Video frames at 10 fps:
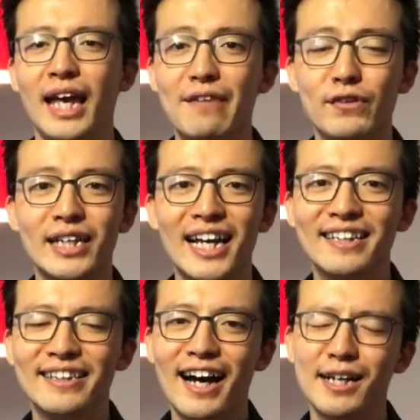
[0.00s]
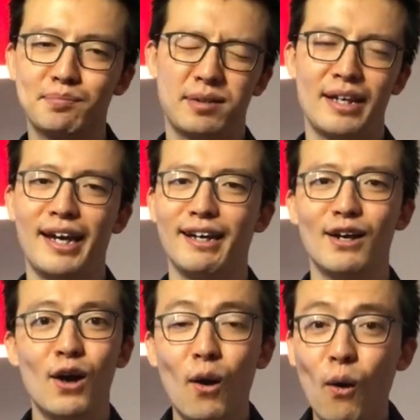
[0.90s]
If you cannot play
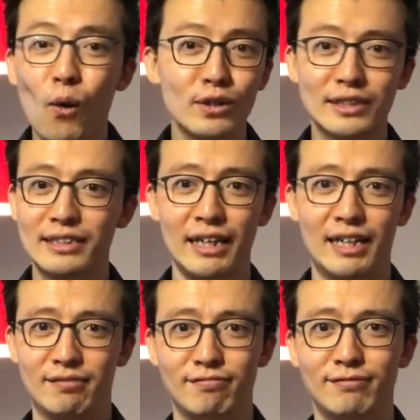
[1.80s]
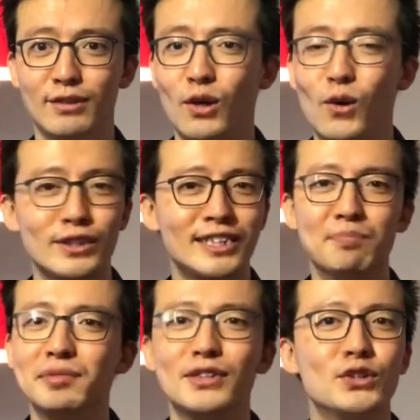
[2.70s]
or sing or
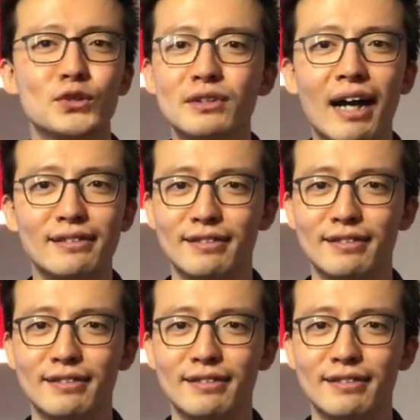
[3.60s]
simply choose not